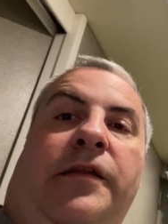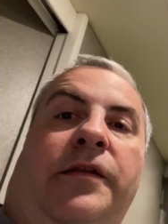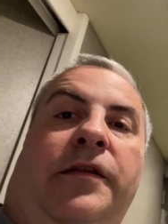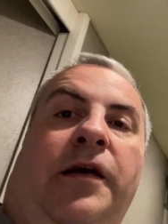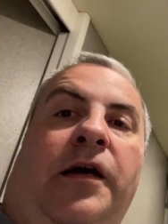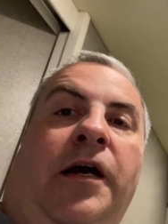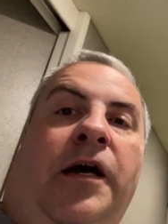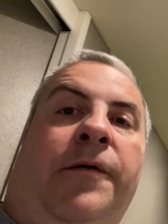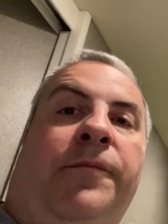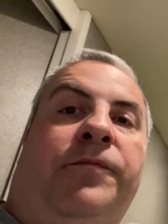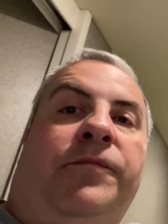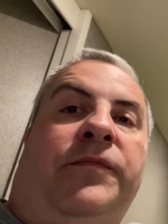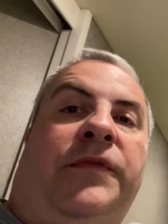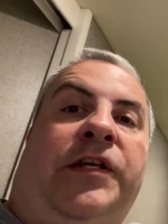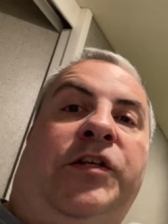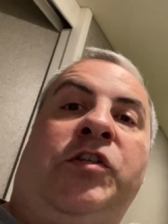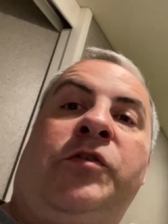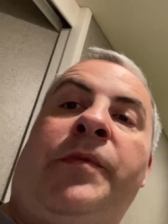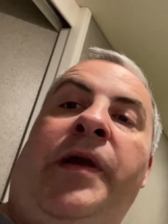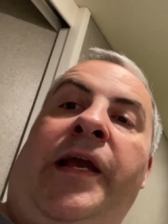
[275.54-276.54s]
Um, they
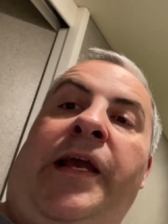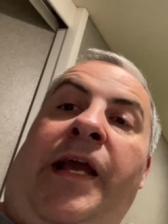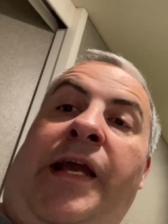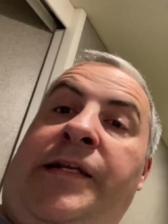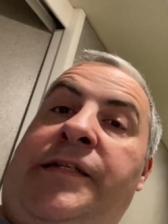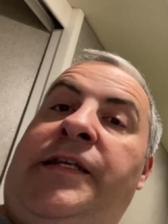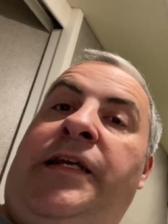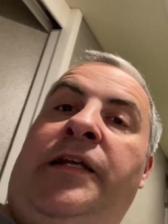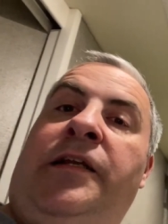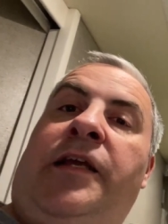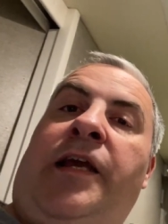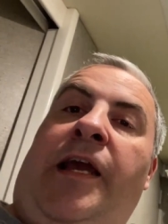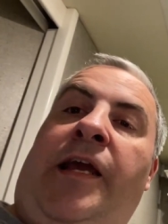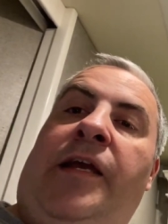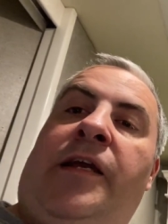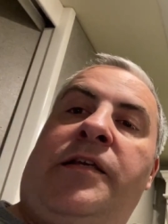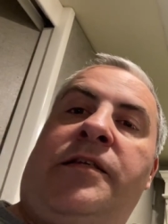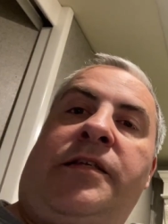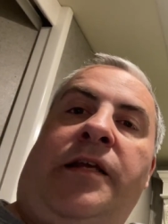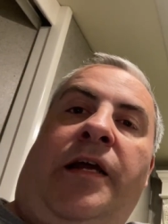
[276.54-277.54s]
do make 18K
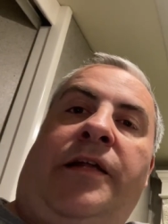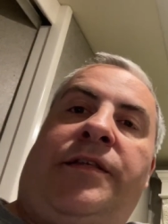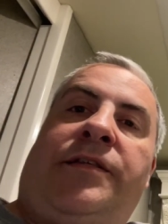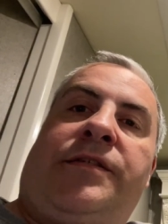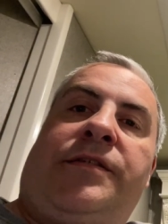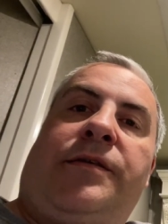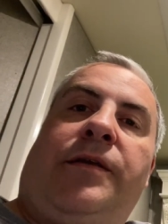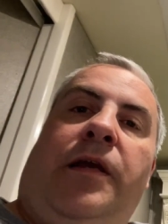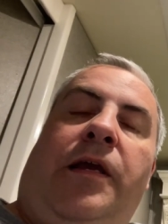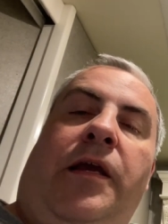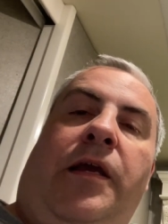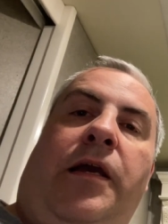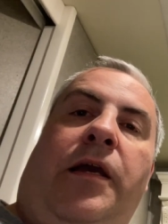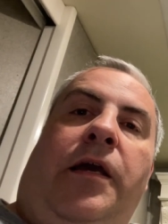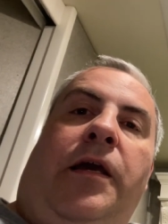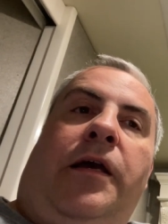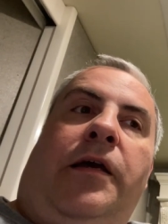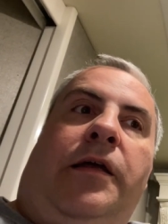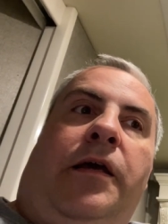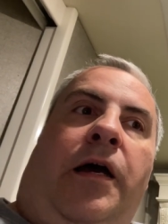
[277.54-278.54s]
cassettes.
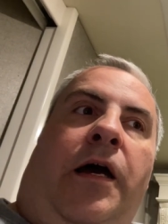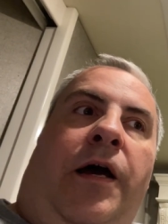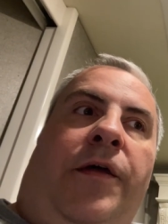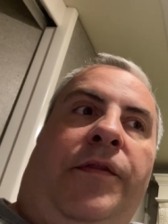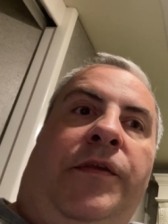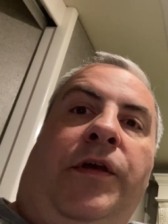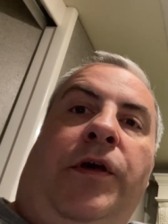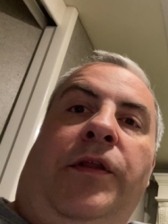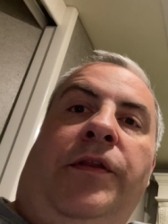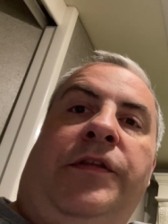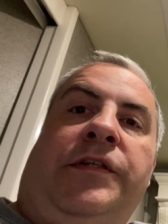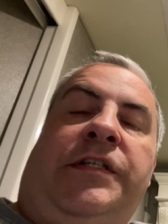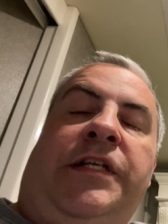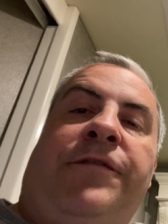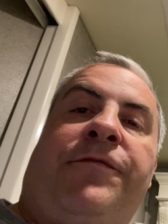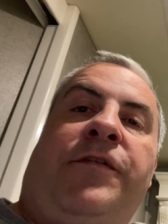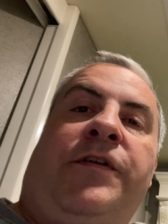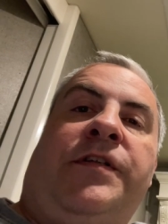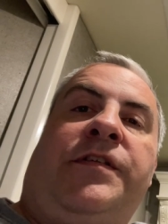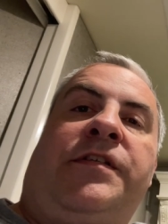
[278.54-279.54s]
Uh, the, the
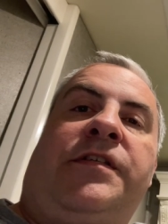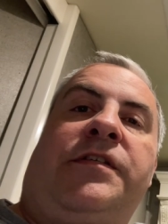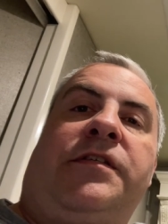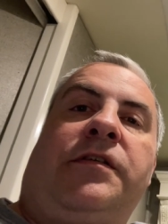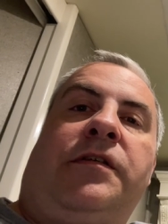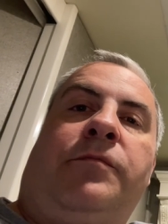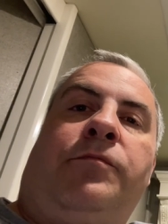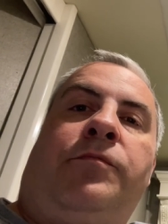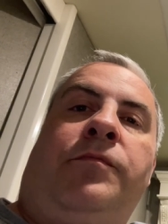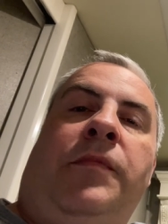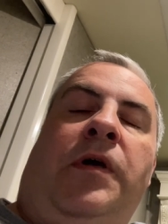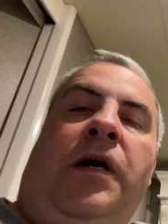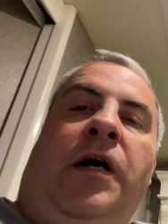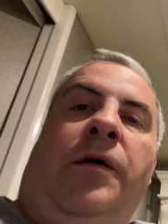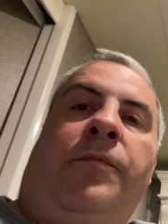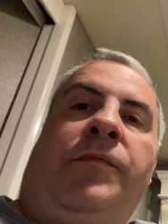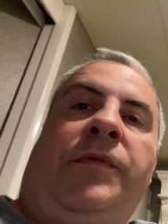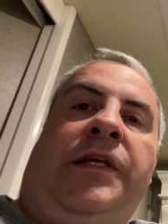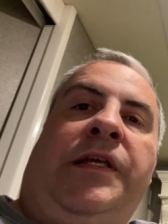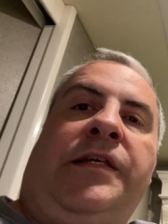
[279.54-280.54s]
difference
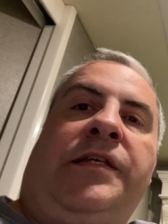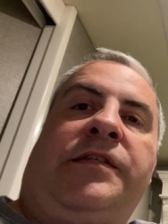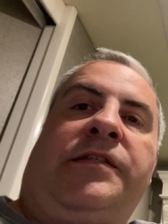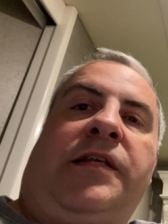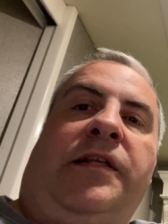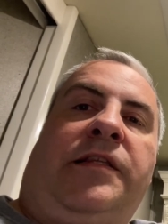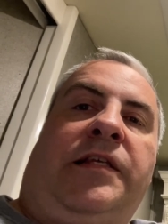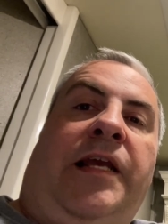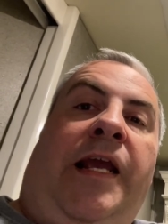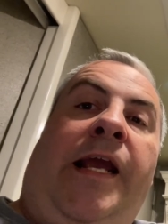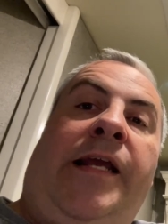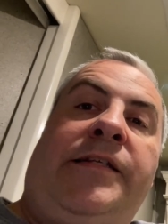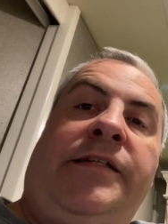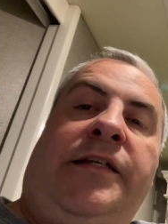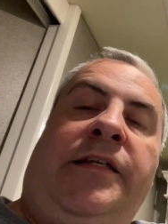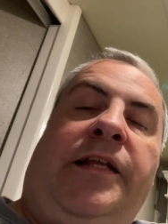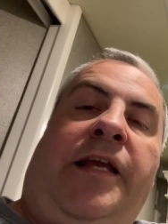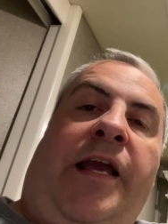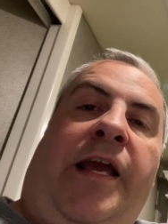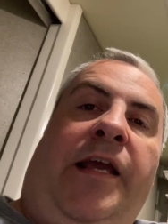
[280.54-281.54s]
um, is that the
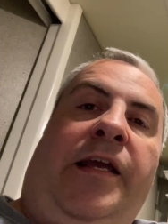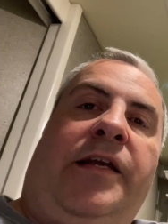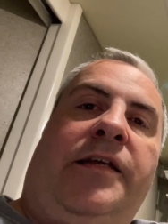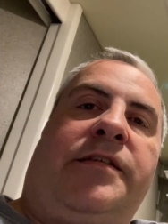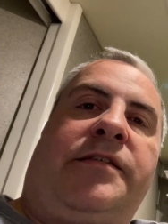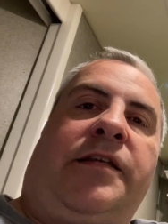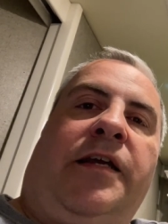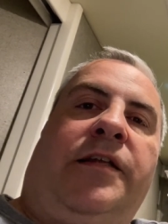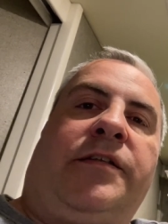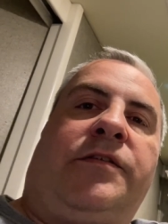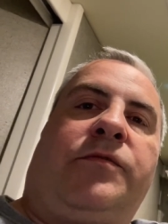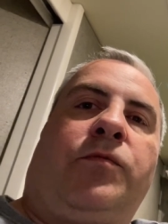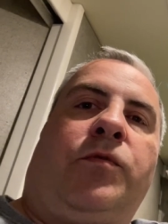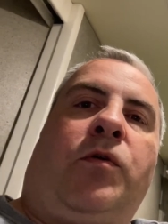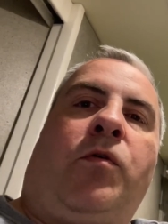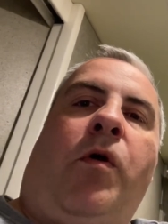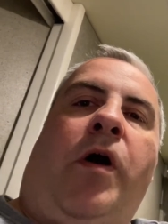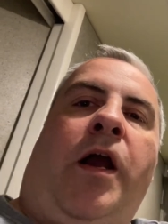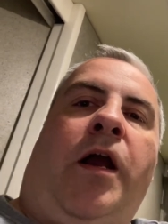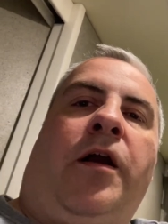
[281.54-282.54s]
18K cassettes
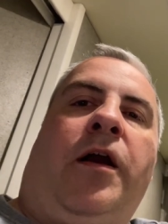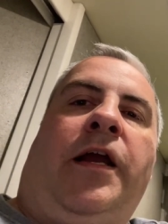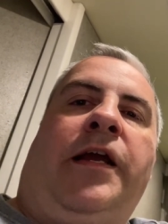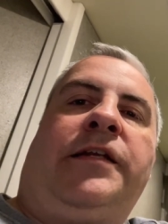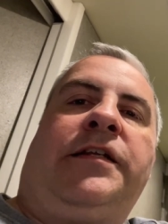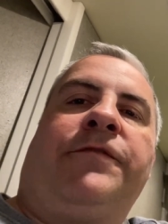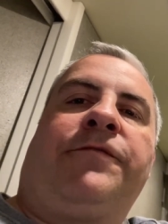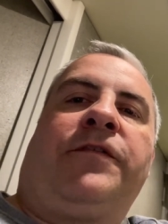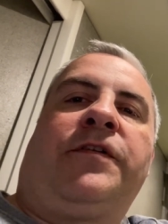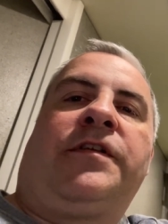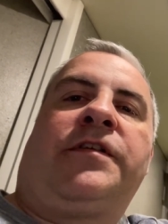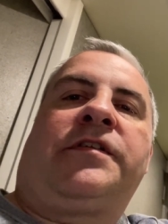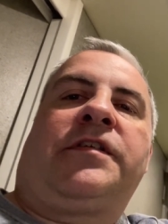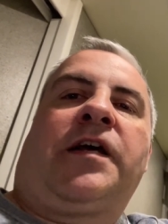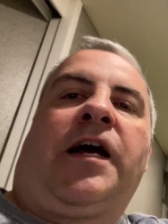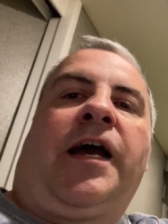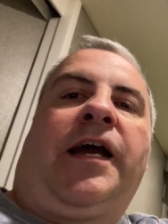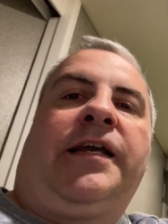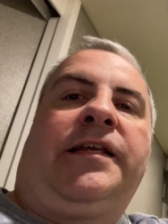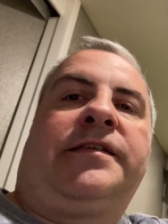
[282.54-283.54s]
require a different
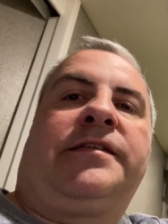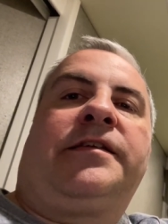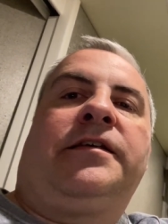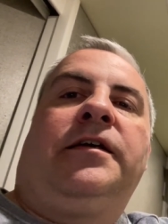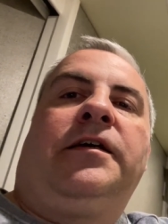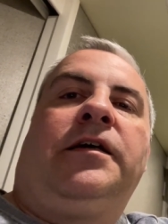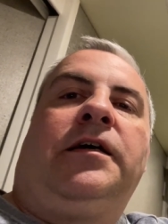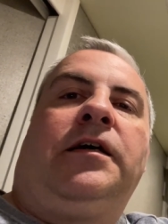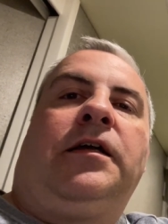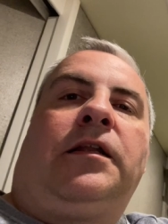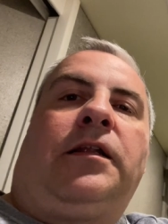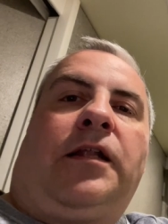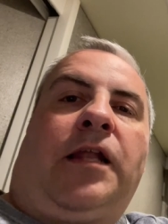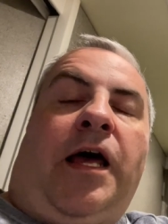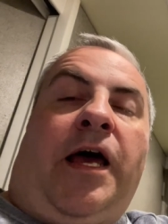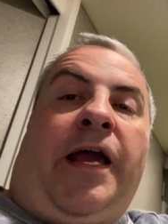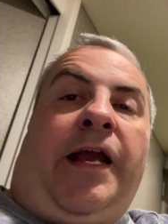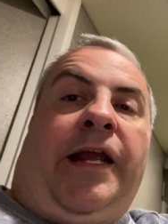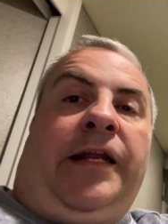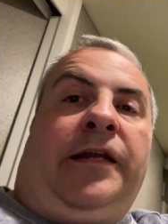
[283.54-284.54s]
size
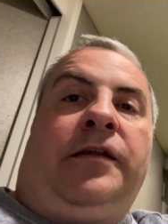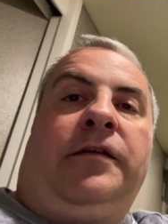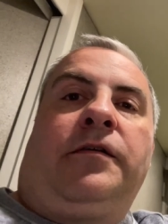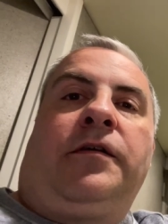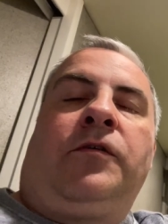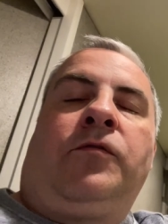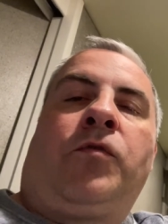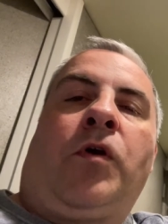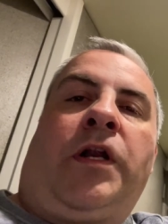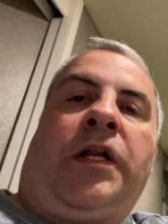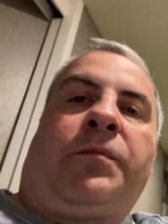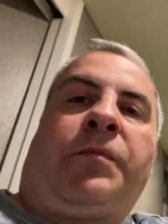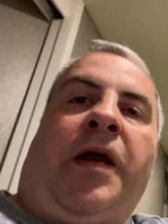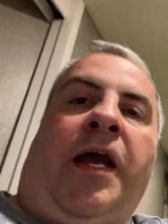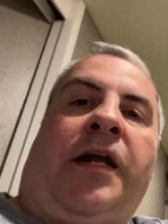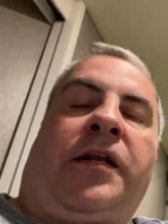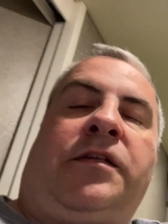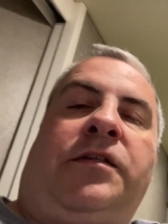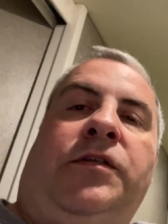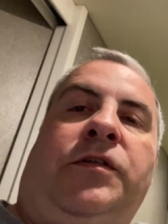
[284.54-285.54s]
line running
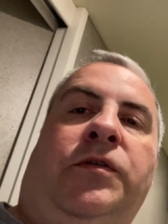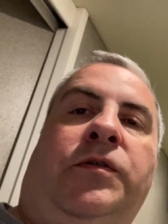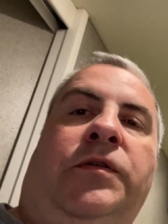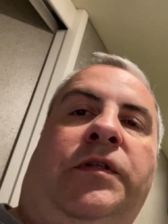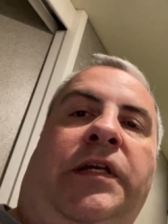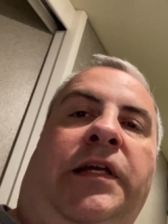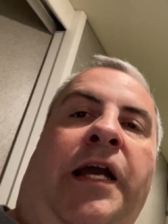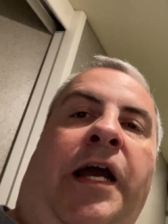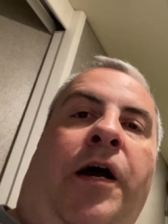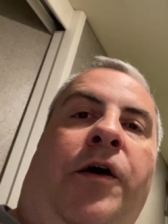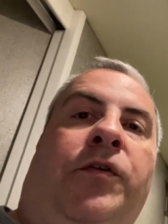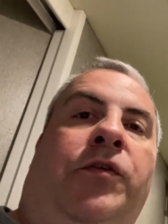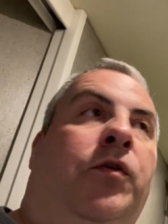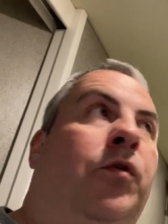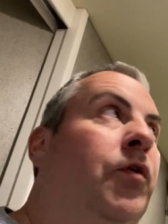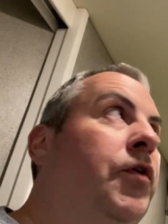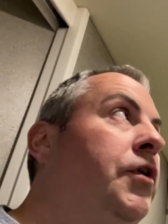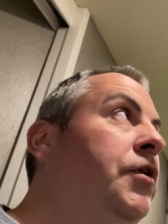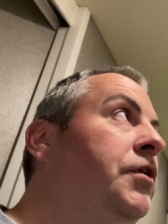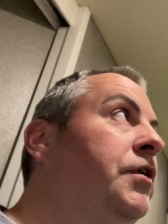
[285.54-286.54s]
back to the
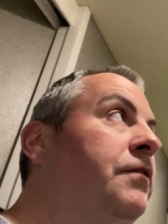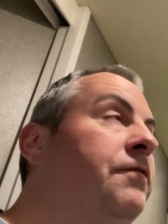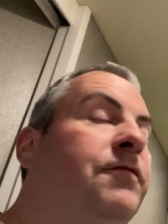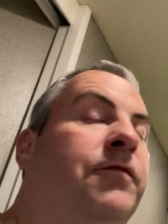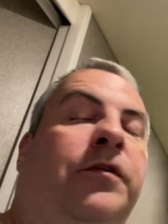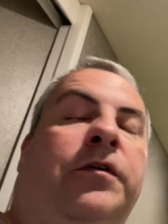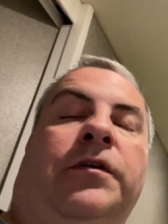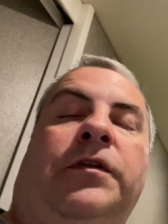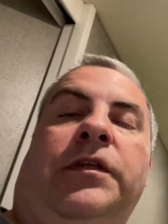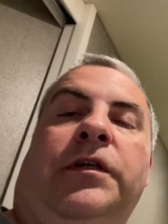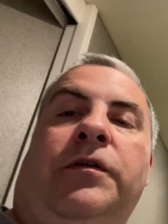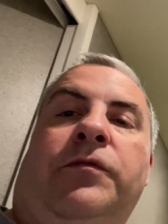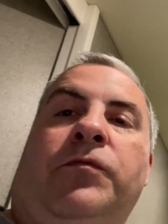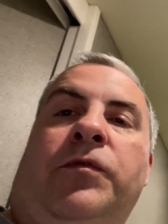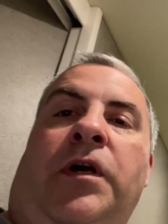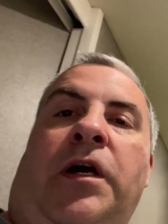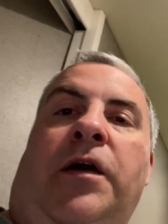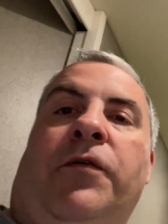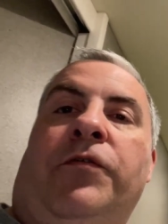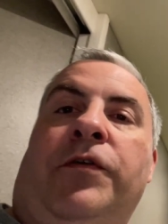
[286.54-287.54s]
outdoor unit for the
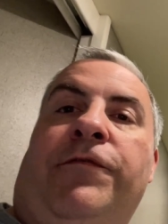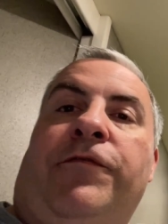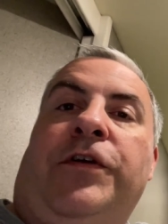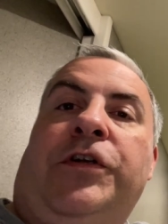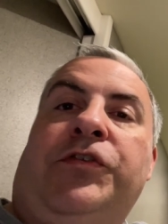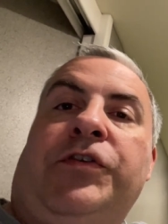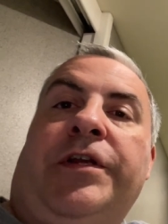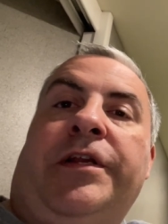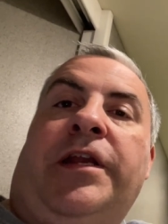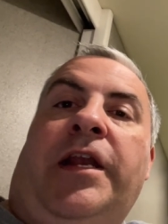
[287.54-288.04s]
uh, refrigerant.